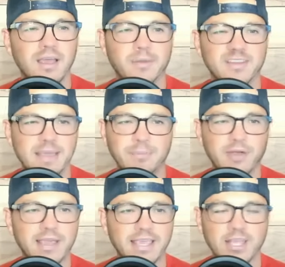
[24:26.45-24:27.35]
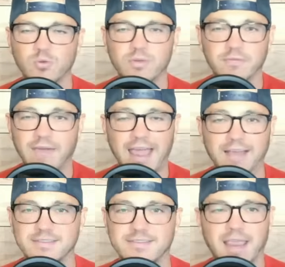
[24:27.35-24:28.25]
But they play equally fast,